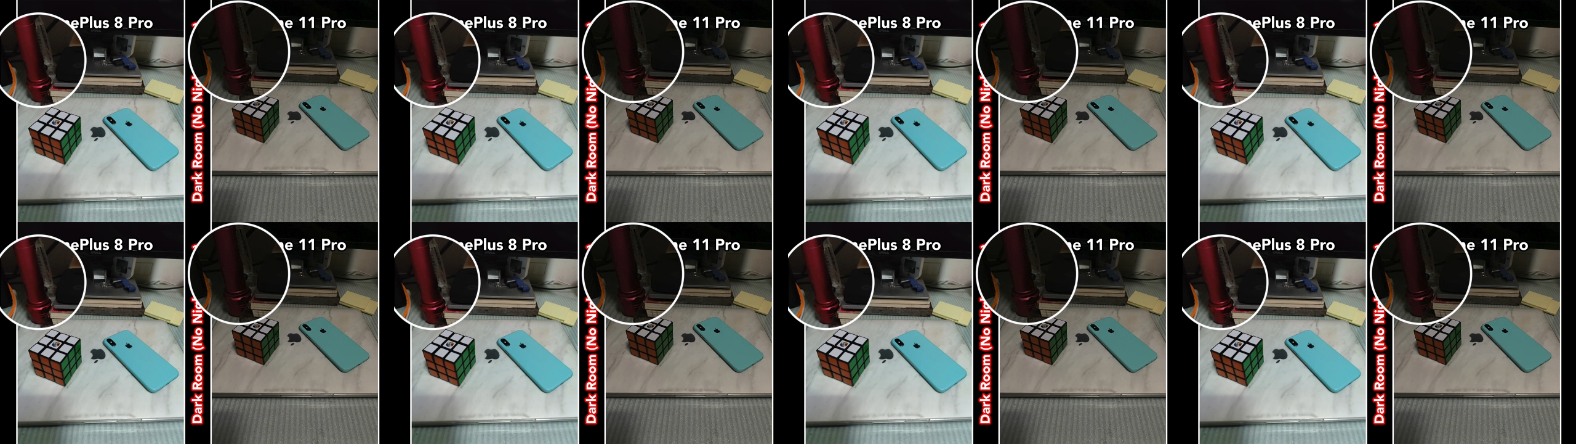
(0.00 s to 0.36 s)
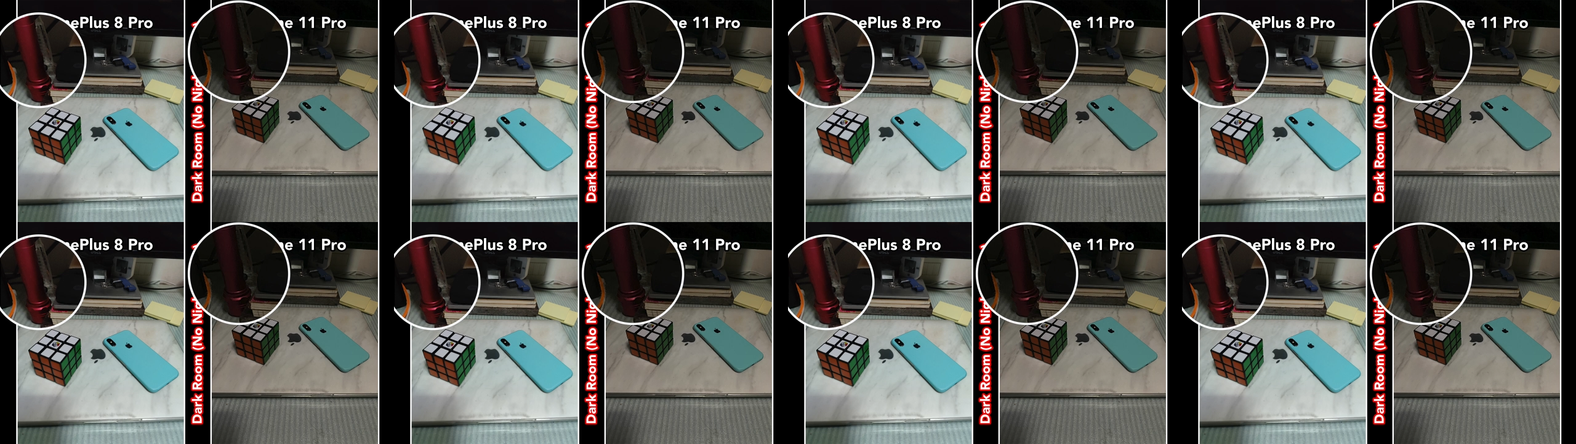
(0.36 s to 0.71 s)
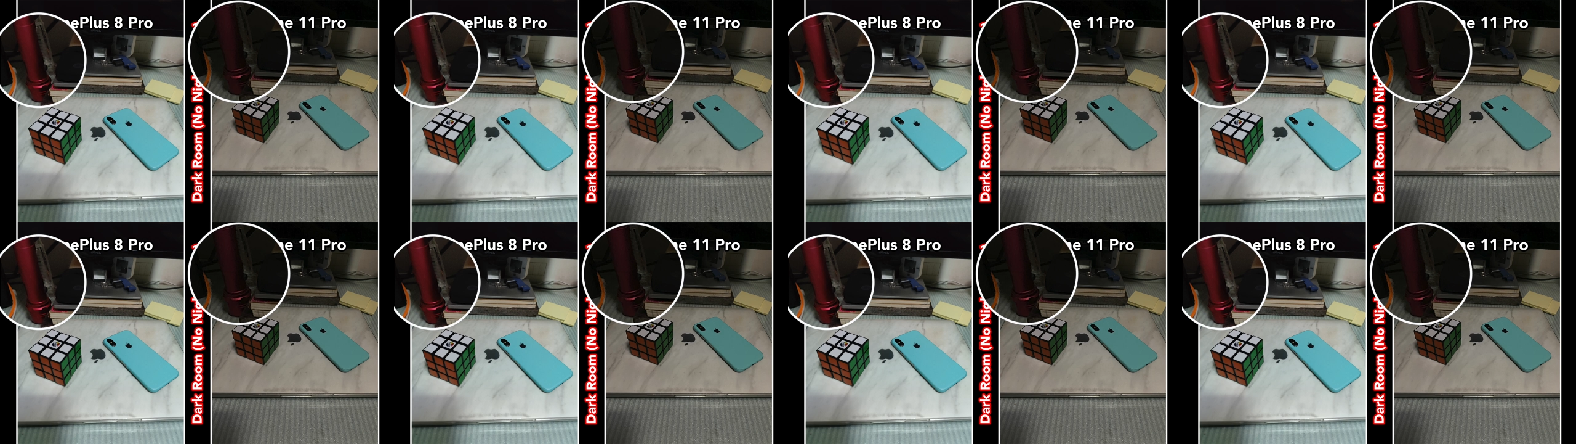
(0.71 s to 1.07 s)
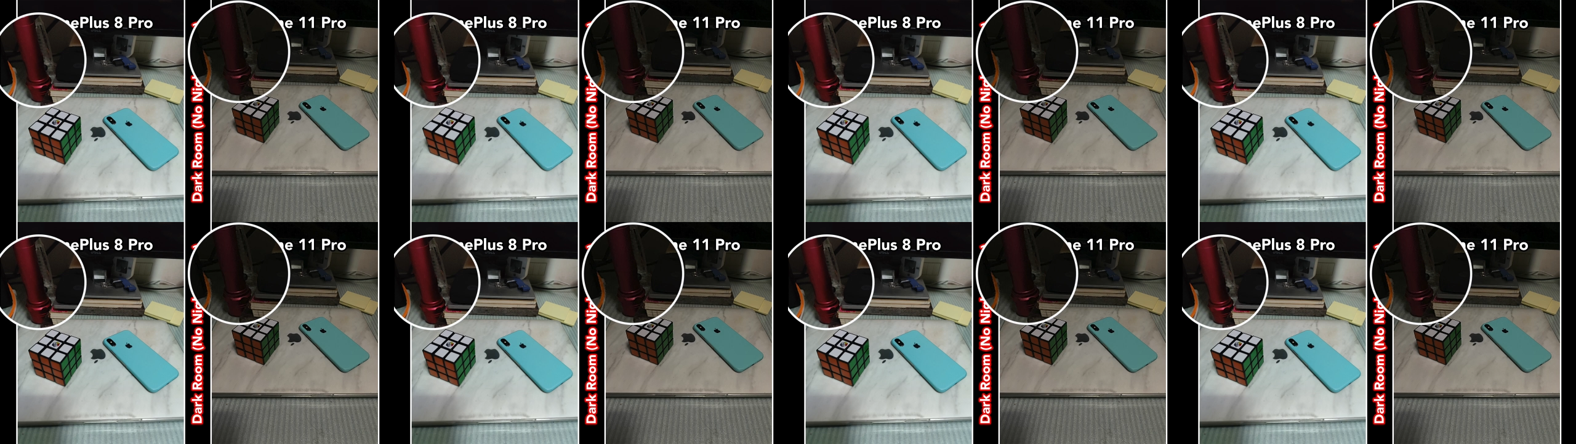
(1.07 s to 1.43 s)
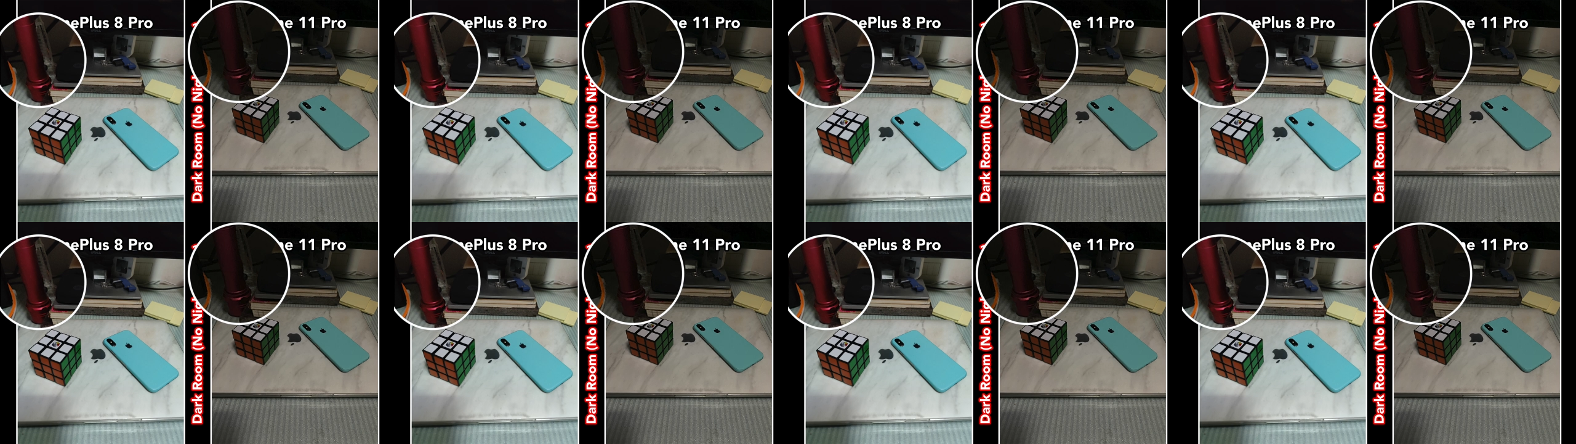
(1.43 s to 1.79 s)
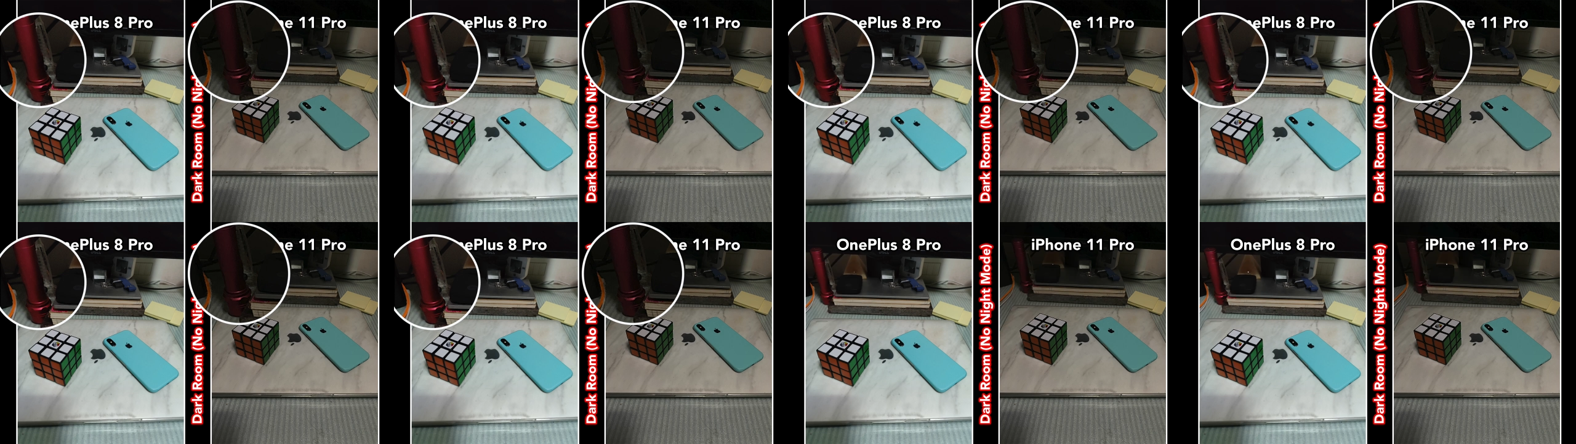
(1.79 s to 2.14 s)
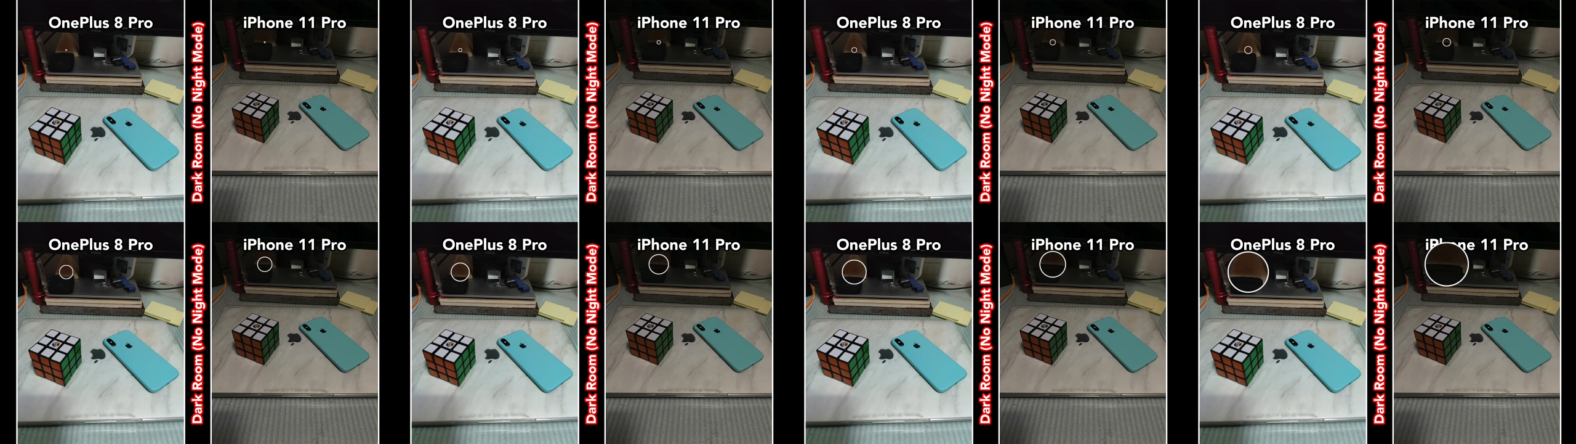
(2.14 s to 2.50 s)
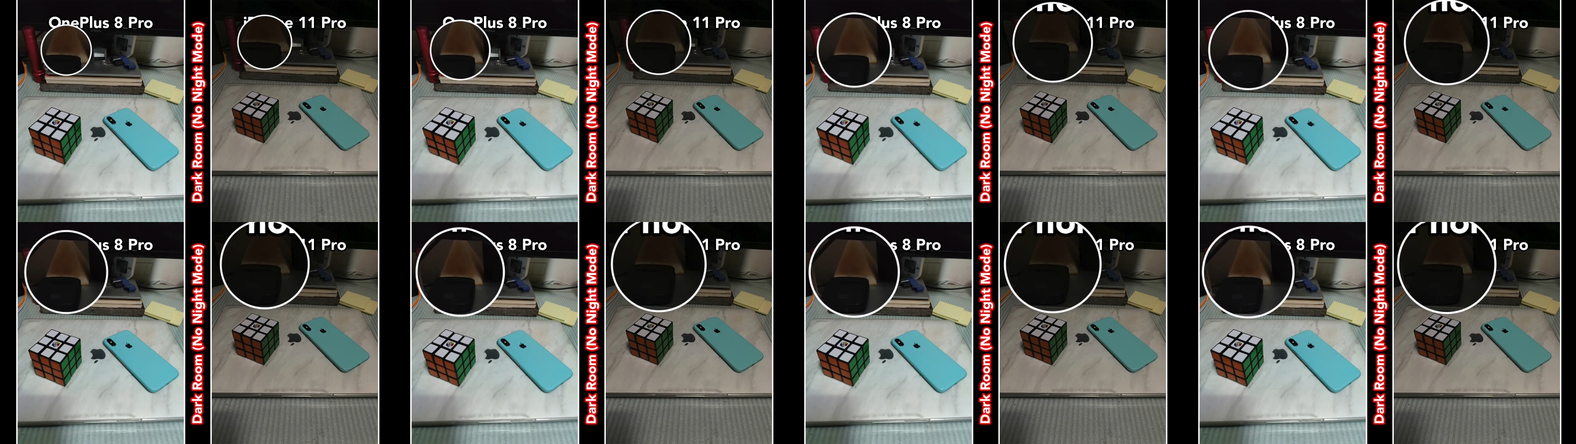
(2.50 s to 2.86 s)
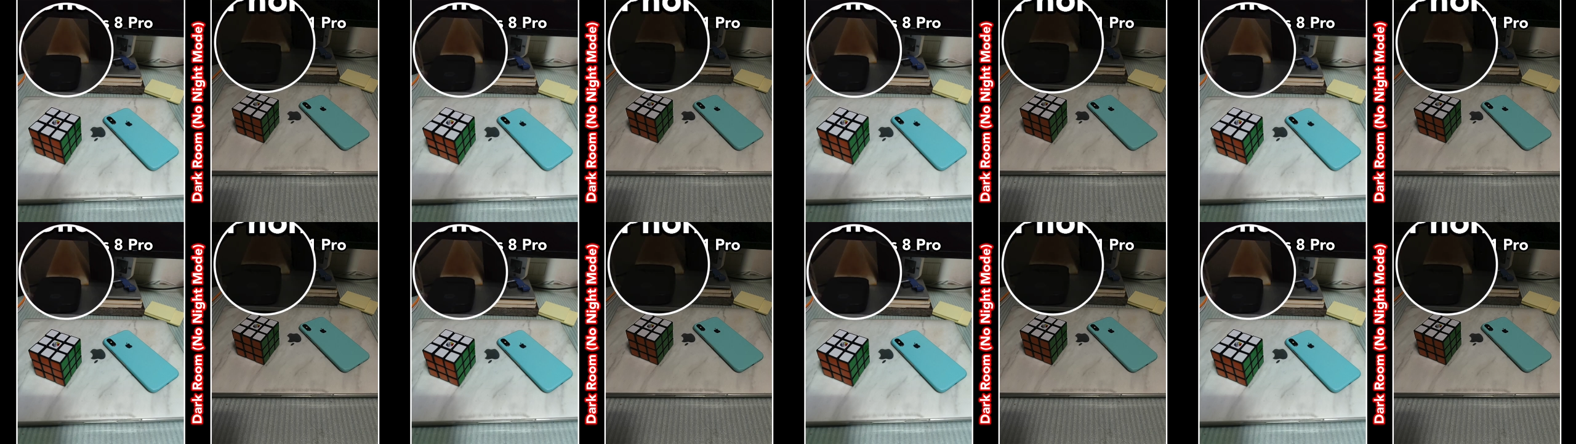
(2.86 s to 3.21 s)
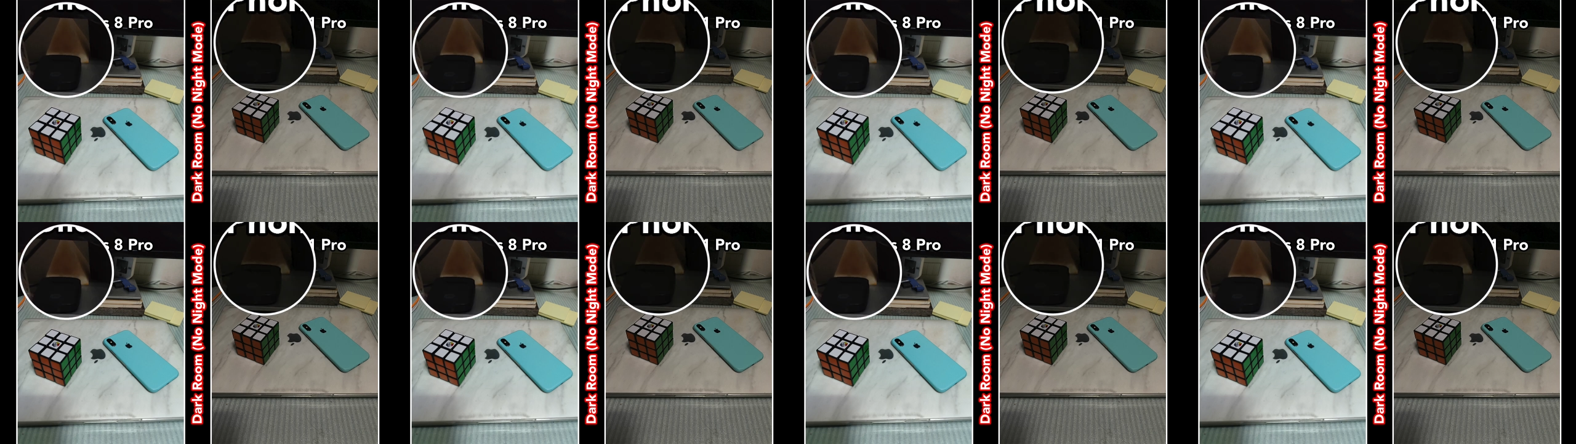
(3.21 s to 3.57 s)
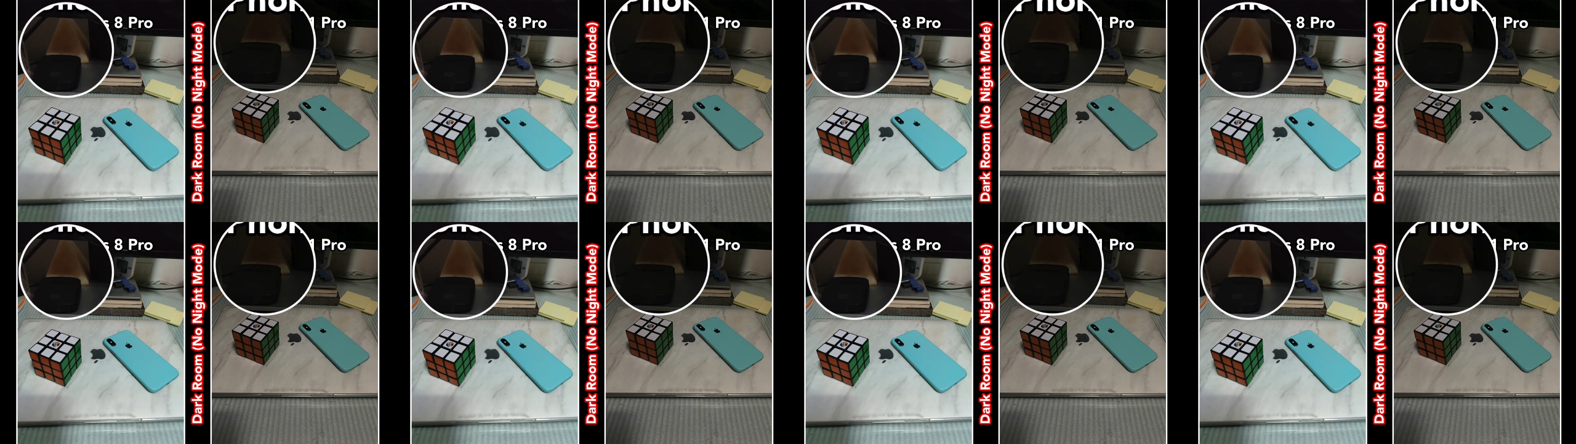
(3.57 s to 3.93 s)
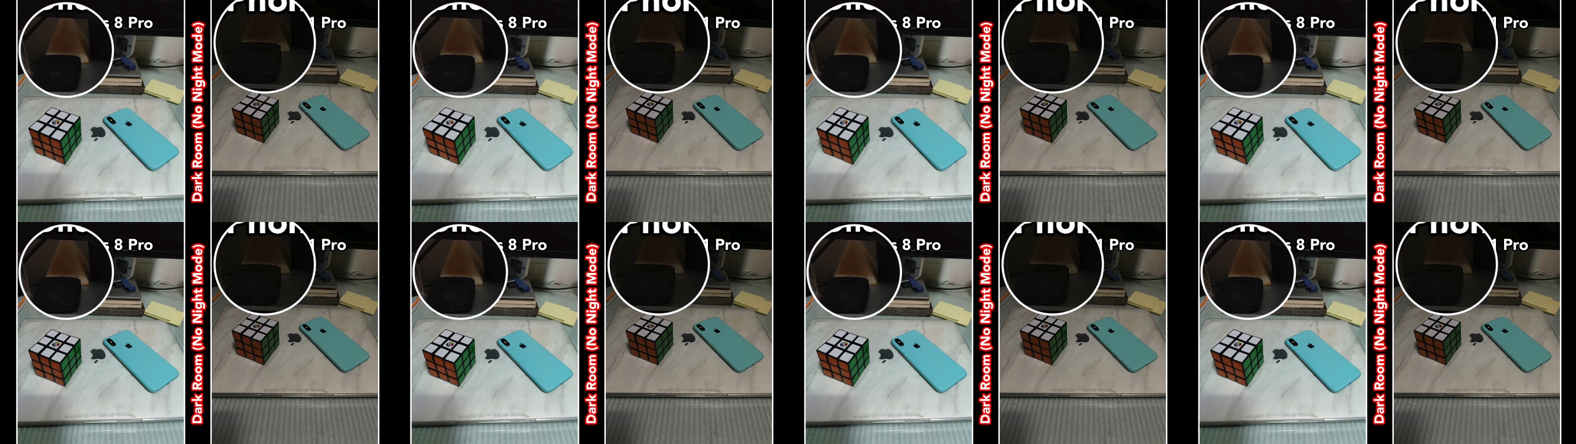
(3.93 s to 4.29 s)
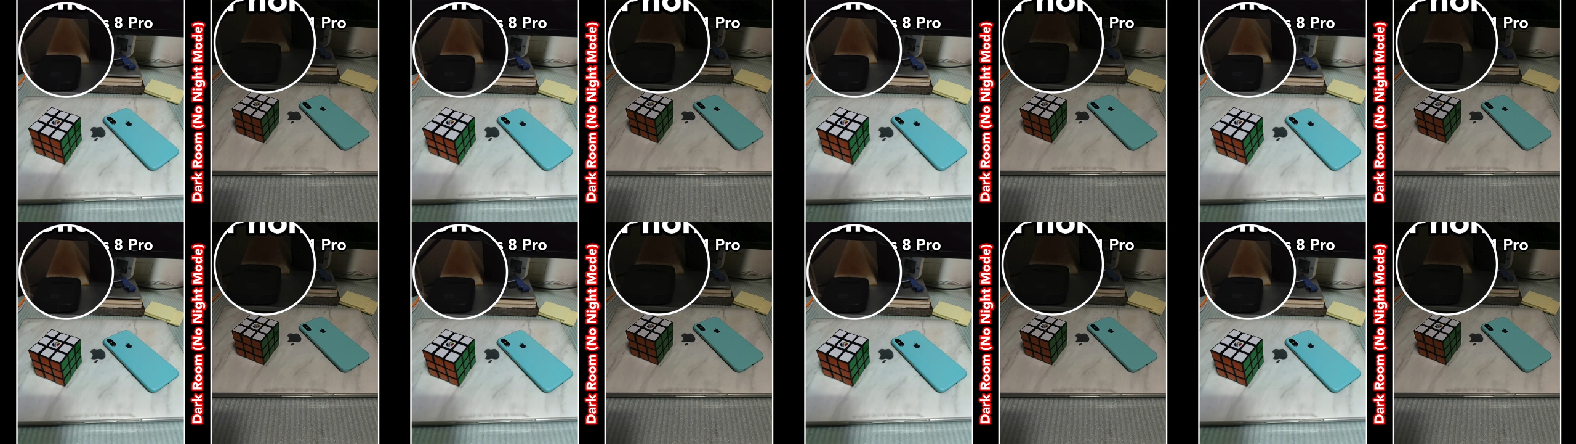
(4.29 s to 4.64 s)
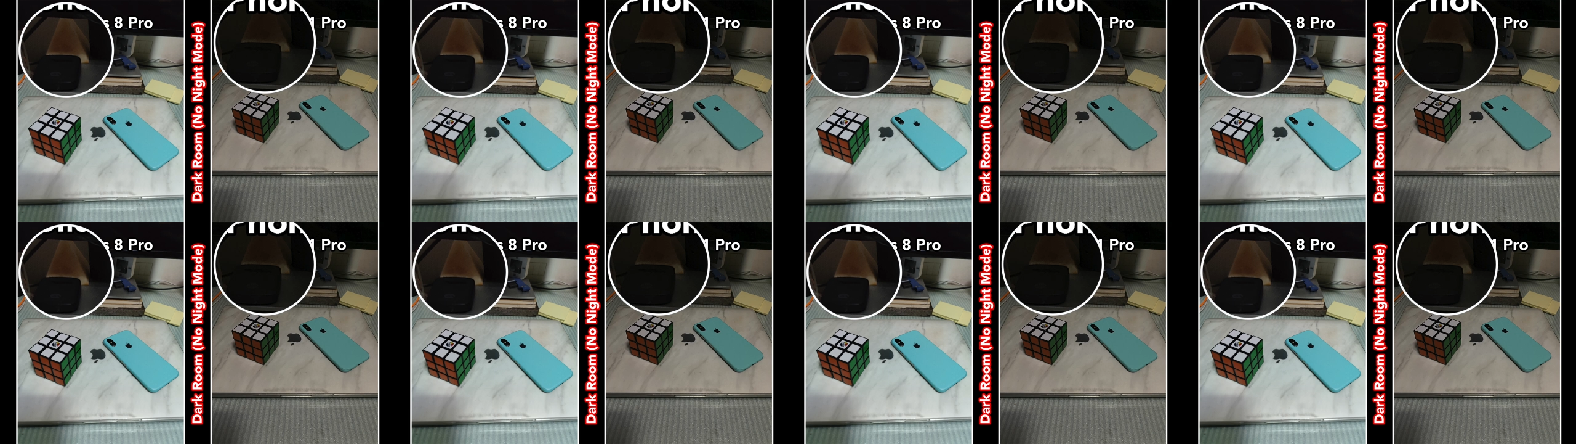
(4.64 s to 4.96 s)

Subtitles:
(no speaker visible)